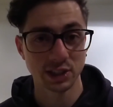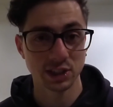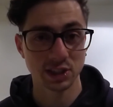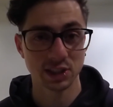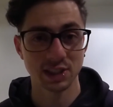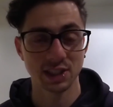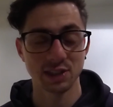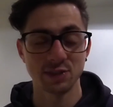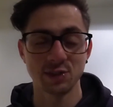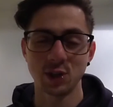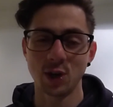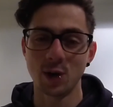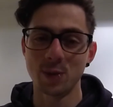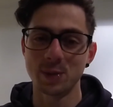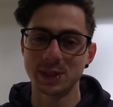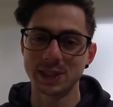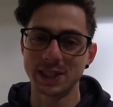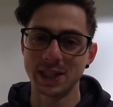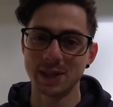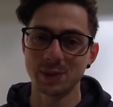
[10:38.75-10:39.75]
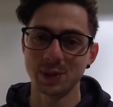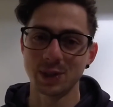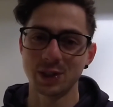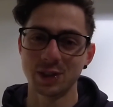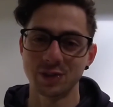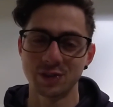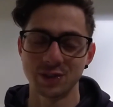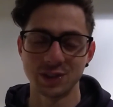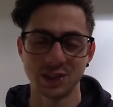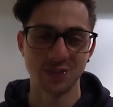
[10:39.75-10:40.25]
Just leave a comment down below
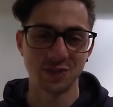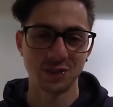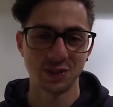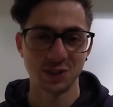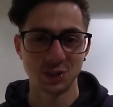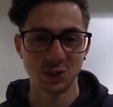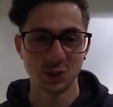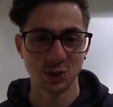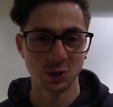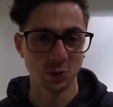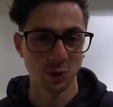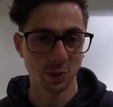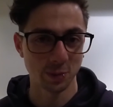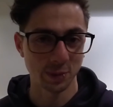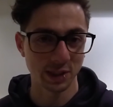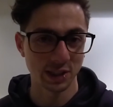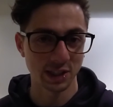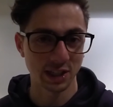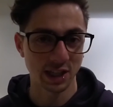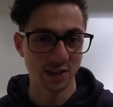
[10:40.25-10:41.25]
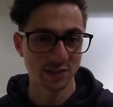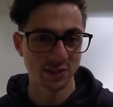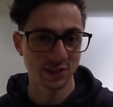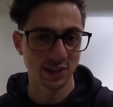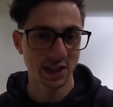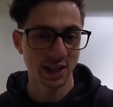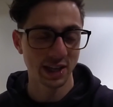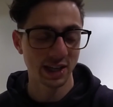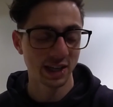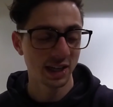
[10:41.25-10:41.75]
if you do want me to cover that.